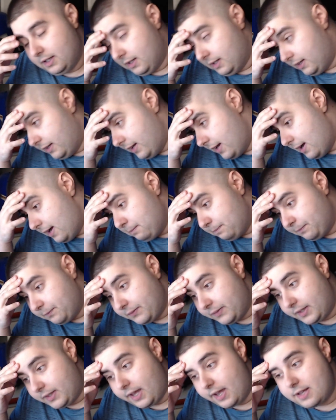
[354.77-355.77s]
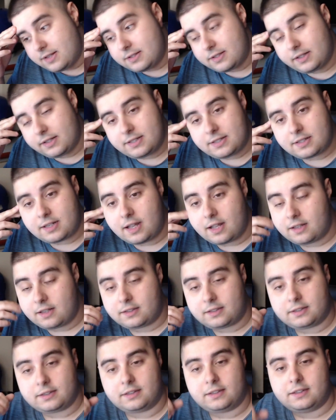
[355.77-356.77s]
Yeah, cancer is
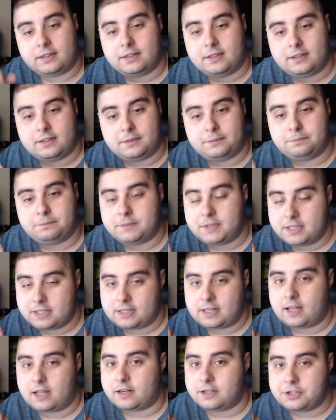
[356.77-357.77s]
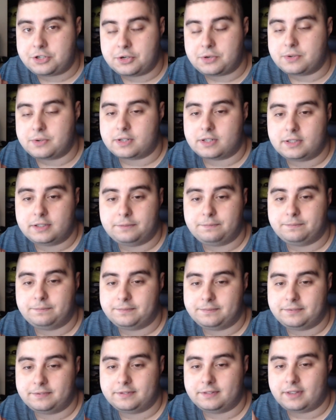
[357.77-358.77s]
not a joke,
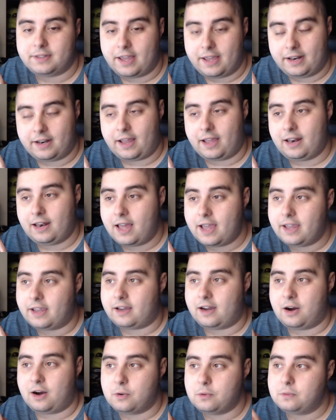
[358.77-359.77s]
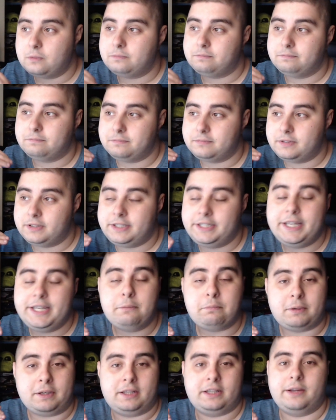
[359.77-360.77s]
and I like how
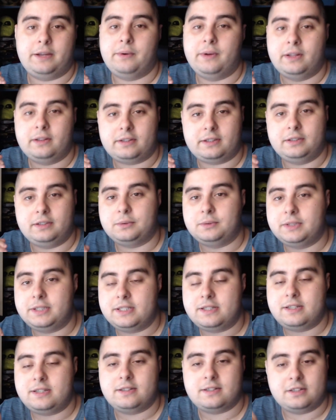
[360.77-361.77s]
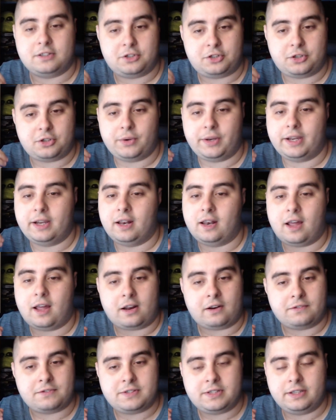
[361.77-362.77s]
deeply they went into this season, showing a
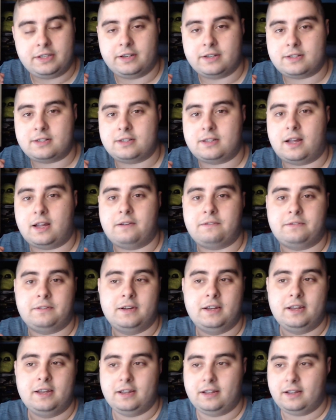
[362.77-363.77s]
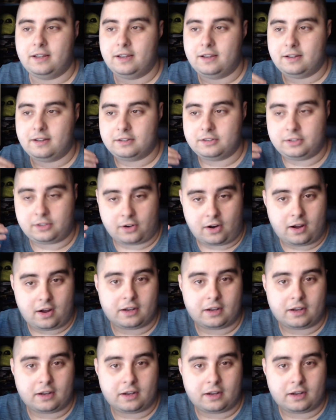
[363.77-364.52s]
lot of serious stuff, drug